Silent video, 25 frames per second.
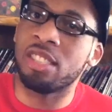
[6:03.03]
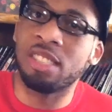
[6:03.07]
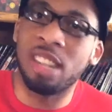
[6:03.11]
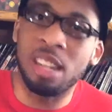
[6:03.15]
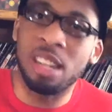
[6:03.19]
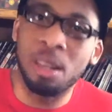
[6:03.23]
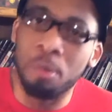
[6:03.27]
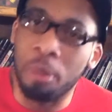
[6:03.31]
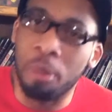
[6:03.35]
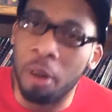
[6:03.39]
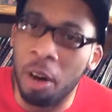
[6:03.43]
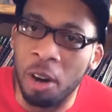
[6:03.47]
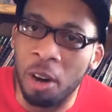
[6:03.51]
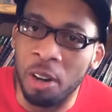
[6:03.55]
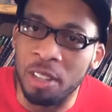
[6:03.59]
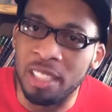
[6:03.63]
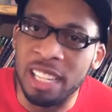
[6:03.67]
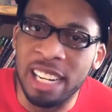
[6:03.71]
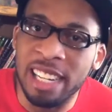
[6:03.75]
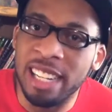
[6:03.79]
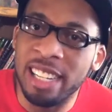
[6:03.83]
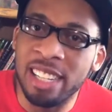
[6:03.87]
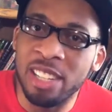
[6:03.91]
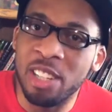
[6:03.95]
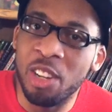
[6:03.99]
could suck
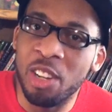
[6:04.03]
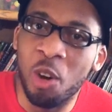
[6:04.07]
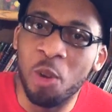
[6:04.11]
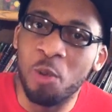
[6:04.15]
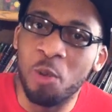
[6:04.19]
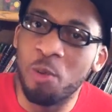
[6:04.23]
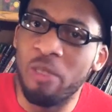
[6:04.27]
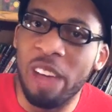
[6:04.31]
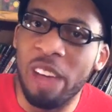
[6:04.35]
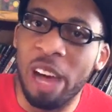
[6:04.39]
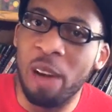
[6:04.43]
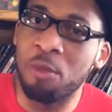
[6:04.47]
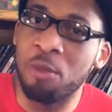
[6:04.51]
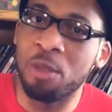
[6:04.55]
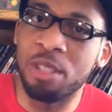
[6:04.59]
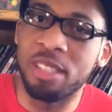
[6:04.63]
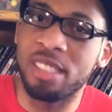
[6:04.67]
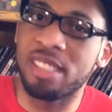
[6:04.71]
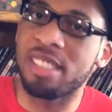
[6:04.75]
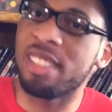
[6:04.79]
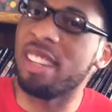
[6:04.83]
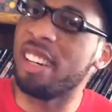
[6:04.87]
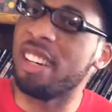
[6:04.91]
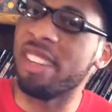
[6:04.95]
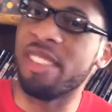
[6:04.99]
balls. I didn't know that
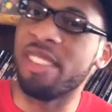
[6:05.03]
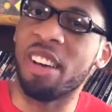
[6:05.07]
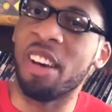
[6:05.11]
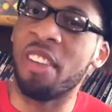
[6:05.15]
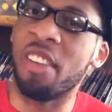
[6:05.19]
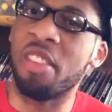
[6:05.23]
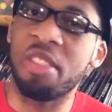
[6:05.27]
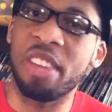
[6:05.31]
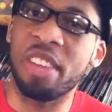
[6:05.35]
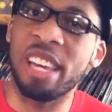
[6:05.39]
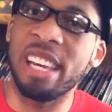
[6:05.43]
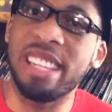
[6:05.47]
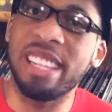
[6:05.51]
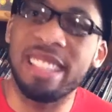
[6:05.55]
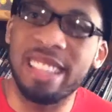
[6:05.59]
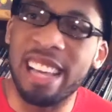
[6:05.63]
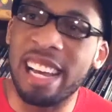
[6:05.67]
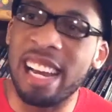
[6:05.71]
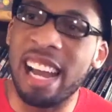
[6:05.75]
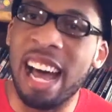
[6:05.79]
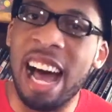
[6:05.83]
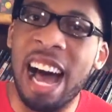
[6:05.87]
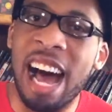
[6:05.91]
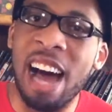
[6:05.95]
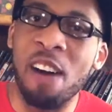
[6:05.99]
was a thing
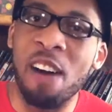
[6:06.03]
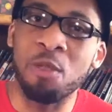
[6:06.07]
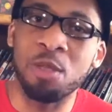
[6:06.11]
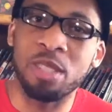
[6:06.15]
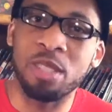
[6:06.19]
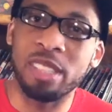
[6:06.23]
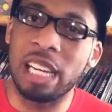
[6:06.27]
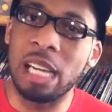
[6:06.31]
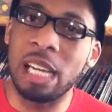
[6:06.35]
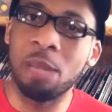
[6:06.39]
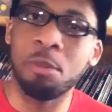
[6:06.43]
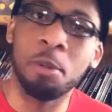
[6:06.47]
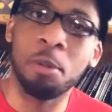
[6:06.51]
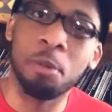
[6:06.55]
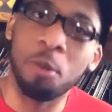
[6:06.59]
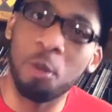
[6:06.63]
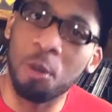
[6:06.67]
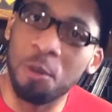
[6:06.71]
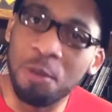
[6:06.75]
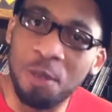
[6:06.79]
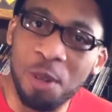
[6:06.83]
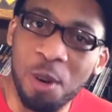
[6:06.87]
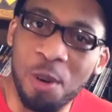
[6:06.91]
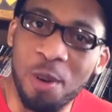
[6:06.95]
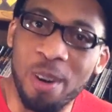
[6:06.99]
that I was
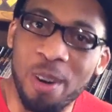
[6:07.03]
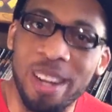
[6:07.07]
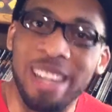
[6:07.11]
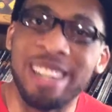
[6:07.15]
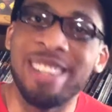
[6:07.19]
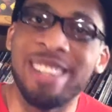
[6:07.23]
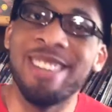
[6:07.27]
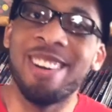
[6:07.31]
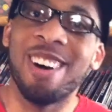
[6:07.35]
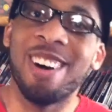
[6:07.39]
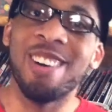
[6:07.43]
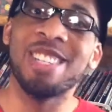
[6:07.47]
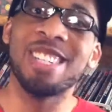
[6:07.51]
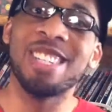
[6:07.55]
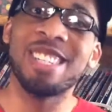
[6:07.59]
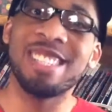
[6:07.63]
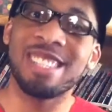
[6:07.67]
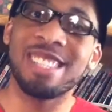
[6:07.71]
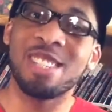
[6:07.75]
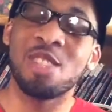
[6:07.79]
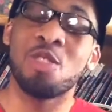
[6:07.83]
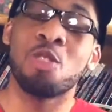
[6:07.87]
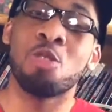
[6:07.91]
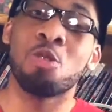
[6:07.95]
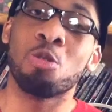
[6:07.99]
capable of doing.
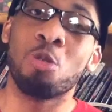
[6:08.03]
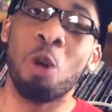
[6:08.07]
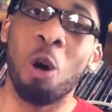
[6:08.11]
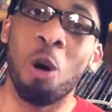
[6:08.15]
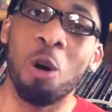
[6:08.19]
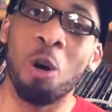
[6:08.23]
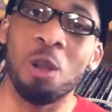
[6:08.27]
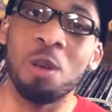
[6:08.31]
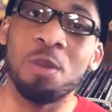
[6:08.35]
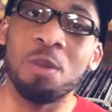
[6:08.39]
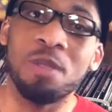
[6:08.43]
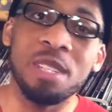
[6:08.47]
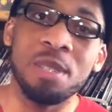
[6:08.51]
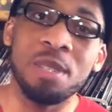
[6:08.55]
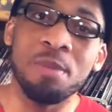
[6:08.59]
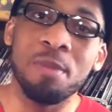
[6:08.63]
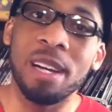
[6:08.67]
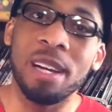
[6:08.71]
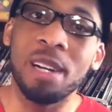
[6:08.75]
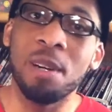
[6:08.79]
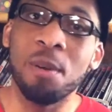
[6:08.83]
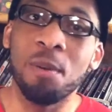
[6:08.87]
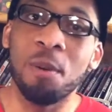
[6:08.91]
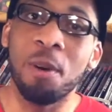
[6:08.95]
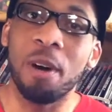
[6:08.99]
Just troll them. Just
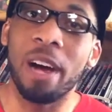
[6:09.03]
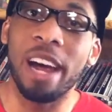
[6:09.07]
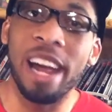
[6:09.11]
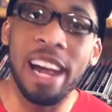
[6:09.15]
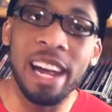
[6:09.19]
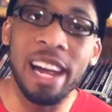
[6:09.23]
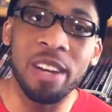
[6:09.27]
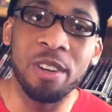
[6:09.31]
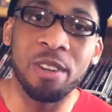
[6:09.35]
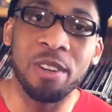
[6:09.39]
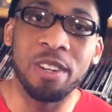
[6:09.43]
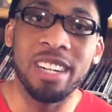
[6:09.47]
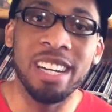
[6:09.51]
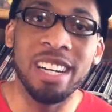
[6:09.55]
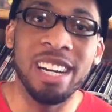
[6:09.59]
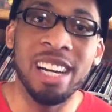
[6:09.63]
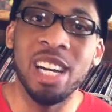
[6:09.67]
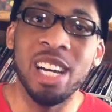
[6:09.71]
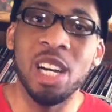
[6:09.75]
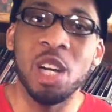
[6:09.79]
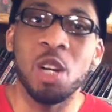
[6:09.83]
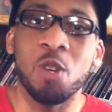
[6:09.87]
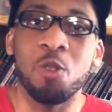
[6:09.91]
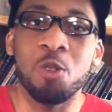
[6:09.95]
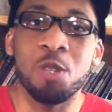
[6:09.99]
make them more angry.
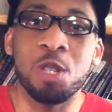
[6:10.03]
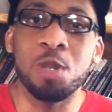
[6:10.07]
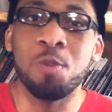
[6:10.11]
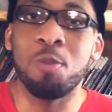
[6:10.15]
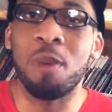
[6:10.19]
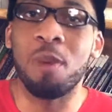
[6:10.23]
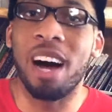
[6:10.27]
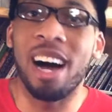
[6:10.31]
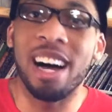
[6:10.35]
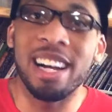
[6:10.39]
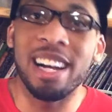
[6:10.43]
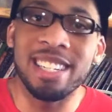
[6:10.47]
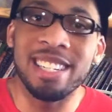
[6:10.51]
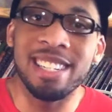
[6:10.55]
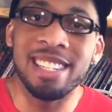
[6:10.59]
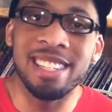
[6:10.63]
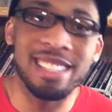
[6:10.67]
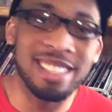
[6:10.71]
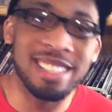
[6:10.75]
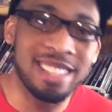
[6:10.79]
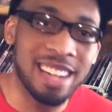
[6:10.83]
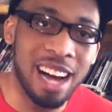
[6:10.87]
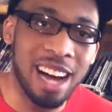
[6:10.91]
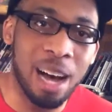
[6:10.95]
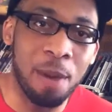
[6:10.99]
Respond to
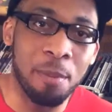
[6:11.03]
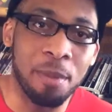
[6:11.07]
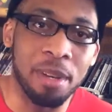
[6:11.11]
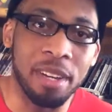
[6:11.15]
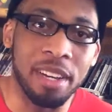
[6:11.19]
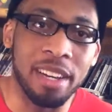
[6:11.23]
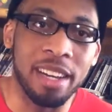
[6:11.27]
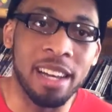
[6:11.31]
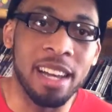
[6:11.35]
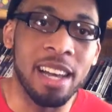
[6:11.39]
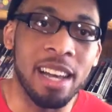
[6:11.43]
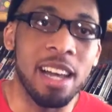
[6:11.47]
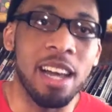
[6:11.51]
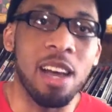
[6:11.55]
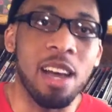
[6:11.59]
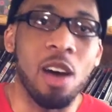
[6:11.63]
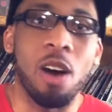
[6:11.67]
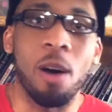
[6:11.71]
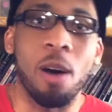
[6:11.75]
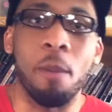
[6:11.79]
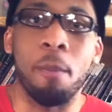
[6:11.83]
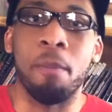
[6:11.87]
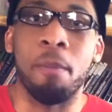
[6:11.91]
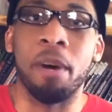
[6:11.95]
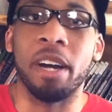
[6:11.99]
his comment.
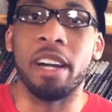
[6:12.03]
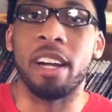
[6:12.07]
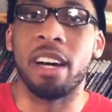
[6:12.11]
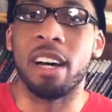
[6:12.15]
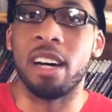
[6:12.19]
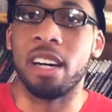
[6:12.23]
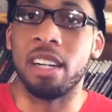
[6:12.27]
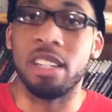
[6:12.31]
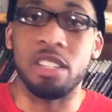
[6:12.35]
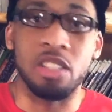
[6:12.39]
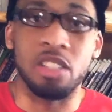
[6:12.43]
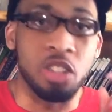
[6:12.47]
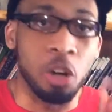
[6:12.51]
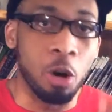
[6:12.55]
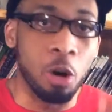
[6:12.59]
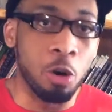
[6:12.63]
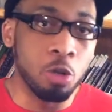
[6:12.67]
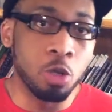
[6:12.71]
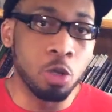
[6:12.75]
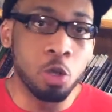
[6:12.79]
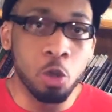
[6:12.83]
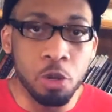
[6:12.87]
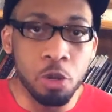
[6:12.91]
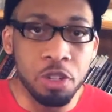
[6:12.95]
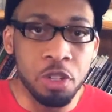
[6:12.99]
But
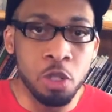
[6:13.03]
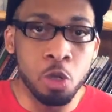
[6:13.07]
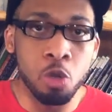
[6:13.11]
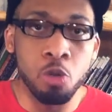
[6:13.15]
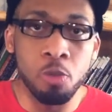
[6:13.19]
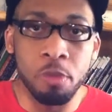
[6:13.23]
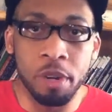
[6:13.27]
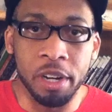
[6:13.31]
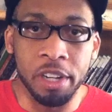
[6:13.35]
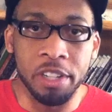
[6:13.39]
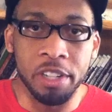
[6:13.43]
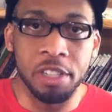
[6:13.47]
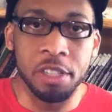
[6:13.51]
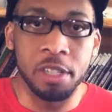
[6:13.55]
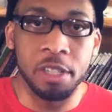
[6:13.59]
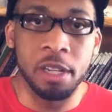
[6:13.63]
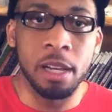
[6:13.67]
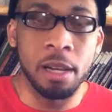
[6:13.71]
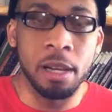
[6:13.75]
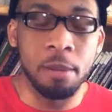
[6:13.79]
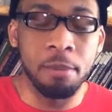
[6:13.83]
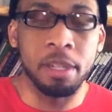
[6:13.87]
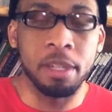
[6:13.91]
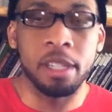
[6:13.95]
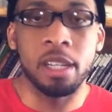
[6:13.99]
don't do it too much,
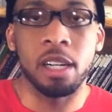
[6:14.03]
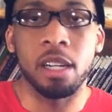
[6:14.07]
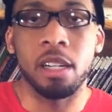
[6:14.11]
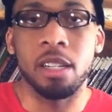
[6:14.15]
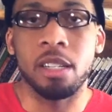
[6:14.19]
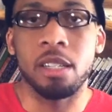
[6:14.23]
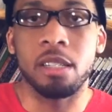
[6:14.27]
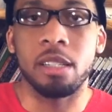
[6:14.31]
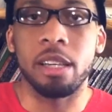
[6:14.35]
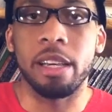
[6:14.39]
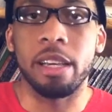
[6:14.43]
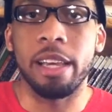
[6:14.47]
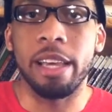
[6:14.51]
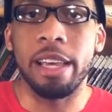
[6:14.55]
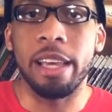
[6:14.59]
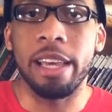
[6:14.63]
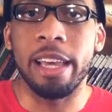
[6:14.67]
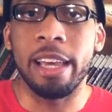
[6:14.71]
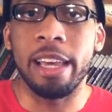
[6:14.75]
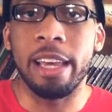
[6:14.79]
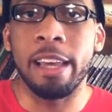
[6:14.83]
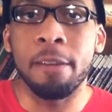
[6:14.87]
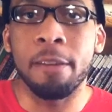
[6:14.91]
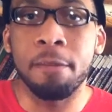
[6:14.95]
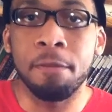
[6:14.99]
because
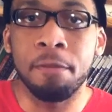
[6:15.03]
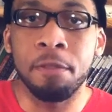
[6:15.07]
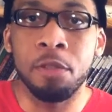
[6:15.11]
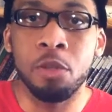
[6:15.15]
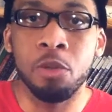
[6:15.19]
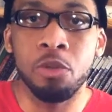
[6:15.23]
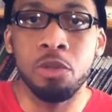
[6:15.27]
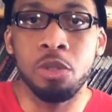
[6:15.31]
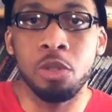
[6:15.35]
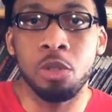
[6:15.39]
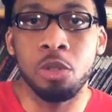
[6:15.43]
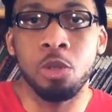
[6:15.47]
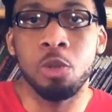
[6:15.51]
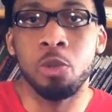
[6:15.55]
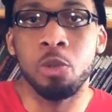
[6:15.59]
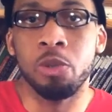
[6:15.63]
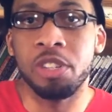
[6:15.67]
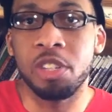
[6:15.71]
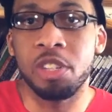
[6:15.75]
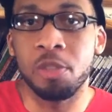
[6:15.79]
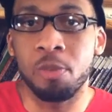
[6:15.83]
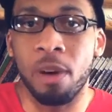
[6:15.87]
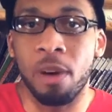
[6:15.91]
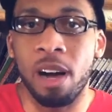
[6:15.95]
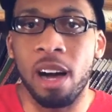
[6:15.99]
if you do
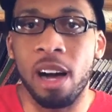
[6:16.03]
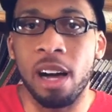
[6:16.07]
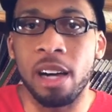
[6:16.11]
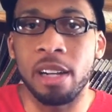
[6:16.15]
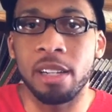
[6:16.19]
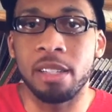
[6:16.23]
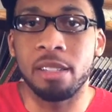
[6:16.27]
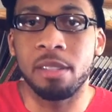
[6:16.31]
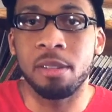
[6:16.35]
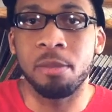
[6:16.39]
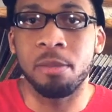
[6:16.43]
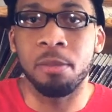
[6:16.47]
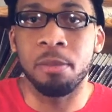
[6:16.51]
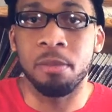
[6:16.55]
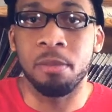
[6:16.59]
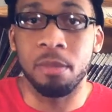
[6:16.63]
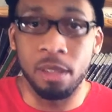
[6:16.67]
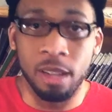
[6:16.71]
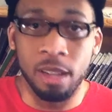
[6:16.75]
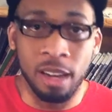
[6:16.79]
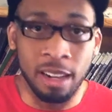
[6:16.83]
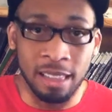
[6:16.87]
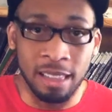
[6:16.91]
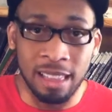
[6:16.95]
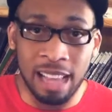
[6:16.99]
respond to
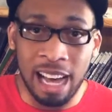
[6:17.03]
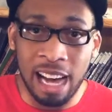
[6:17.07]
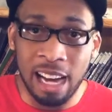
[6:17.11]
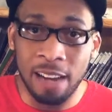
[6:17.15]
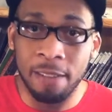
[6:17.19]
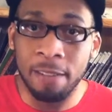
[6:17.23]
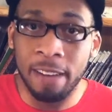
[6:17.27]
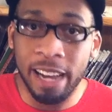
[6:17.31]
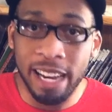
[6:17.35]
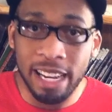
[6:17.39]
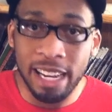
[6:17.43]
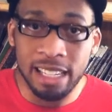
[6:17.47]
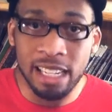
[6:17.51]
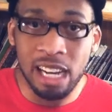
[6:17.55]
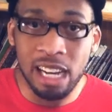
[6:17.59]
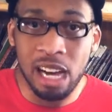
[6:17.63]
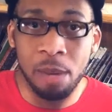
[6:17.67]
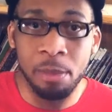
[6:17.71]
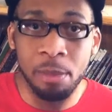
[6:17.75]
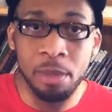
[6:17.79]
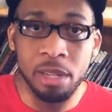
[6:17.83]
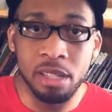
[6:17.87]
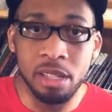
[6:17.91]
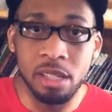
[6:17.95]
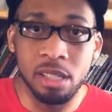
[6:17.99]
a lot of hate
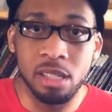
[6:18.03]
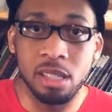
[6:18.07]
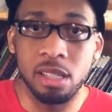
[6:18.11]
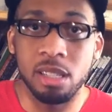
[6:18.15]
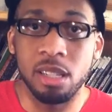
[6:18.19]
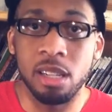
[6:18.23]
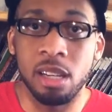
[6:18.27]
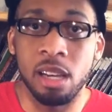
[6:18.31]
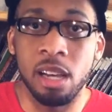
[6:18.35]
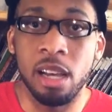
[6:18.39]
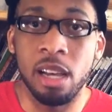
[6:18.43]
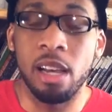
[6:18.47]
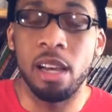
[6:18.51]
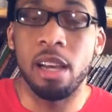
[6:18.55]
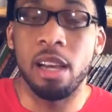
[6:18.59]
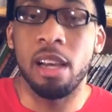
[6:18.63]
comments,